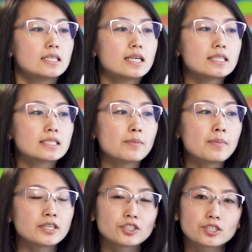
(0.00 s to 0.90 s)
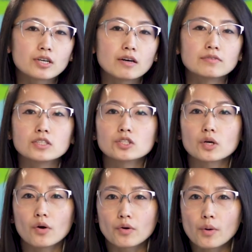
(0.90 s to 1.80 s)
It's a measure of the
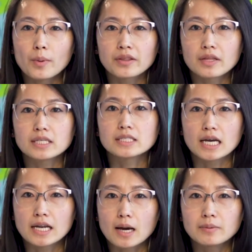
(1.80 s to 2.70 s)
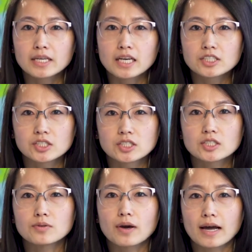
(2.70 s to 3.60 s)
total monthly debt
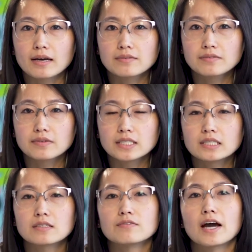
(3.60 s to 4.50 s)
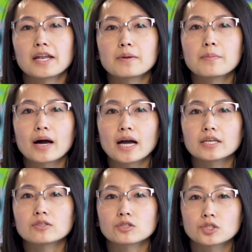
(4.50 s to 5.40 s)
obligations you have divided by
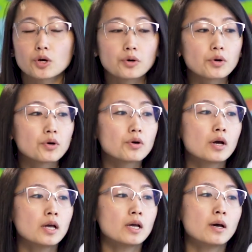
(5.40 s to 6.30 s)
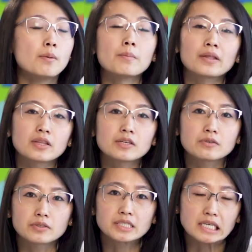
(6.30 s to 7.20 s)
your total monthly
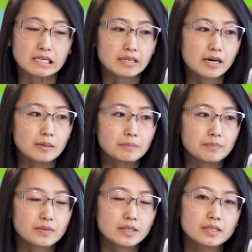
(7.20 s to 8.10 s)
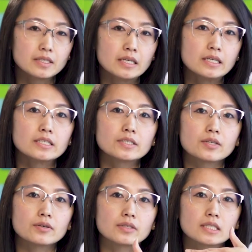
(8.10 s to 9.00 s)
gross income.
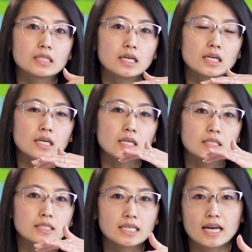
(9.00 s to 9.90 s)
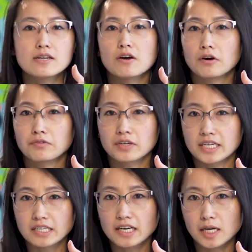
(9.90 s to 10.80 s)
So debt over
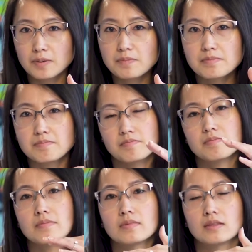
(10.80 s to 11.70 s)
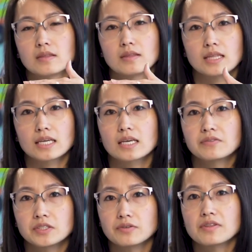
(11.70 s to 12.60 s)
income, that
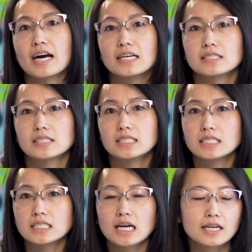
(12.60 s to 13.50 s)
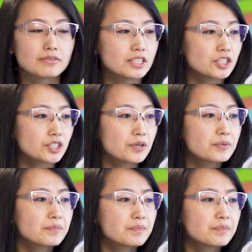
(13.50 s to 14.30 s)
gives you that DTI ratio.